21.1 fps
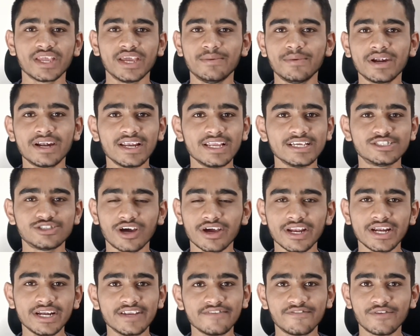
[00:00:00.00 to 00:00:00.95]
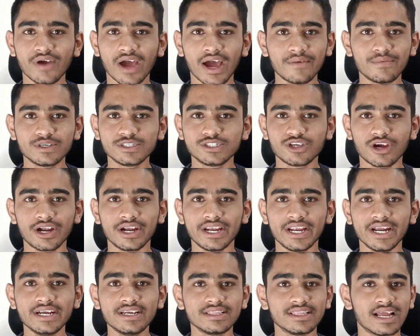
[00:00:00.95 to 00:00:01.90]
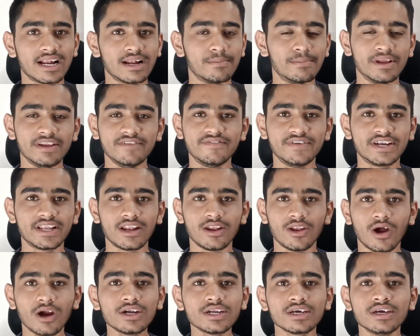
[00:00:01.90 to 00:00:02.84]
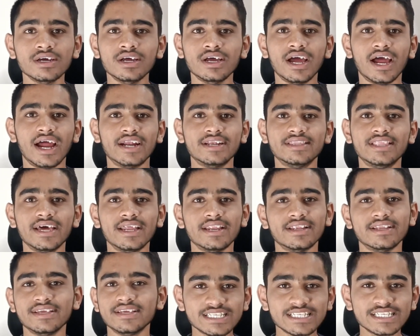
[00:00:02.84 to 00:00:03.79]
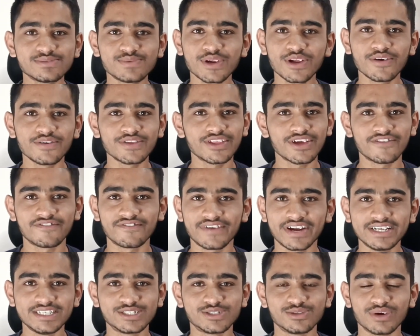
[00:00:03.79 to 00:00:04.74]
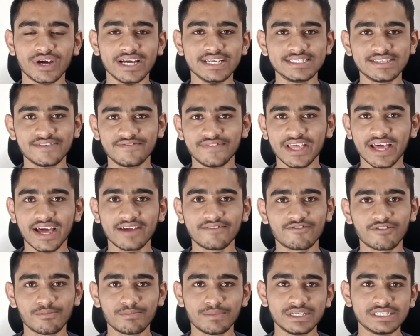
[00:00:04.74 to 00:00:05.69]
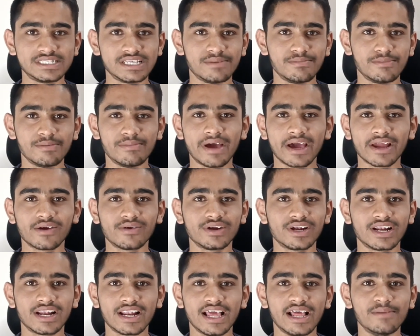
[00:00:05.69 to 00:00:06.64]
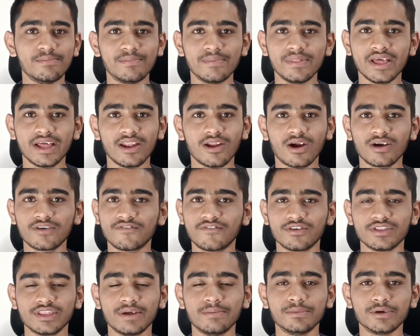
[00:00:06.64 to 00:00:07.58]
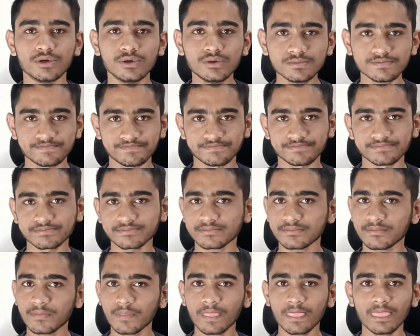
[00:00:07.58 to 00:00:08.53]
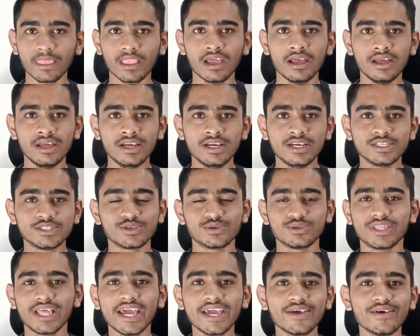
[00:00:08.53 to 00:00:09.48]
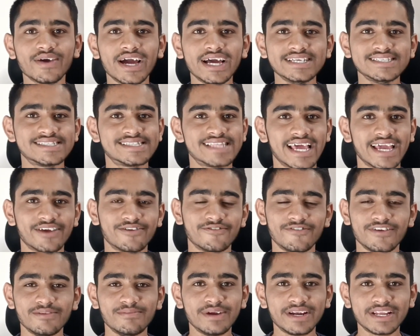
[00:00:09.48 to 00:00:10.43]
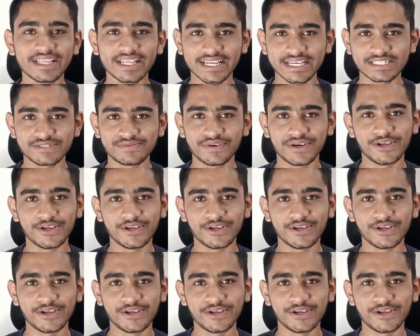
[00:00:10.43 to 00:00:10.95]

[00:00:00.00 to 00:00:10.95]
immediately join it if you haven't joined it, that will benefit a lot. And then share this video with your friends too, guys. If they are from PCMB background, it will help a lot for them too. So thank you guys. Thank you. We'll meet in the next